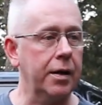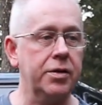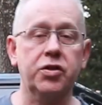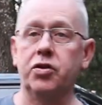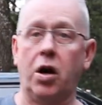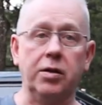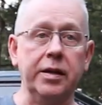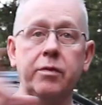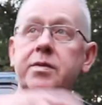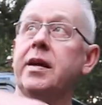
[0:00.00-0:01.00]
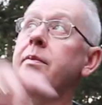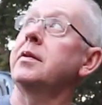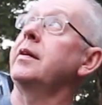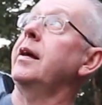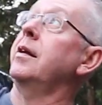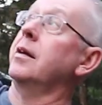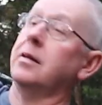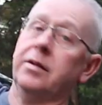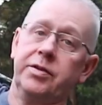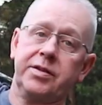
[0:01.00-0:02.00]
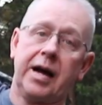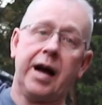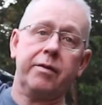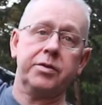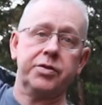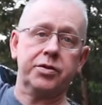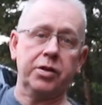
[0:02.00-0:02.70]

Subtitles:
Starlink was able to get a clear sky, which is